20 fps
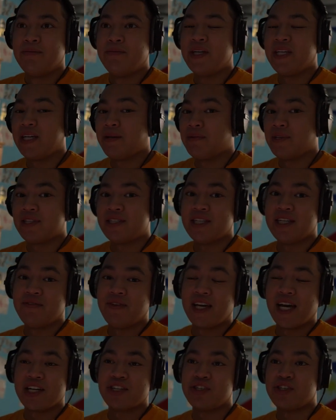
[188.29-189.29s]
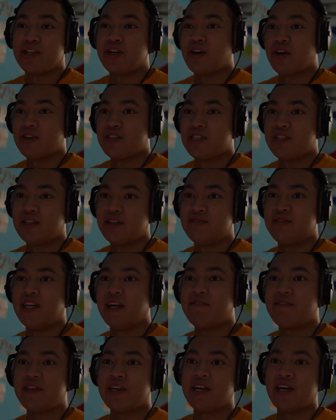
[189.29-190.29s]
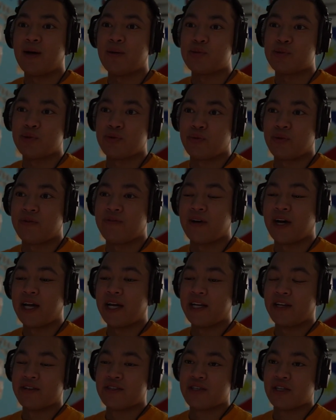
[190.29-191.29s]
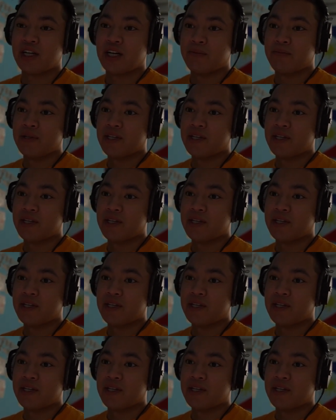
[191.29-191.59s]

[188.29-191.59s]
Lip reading: Being able to see if you actually cart stuff definitely helps with refining your setup,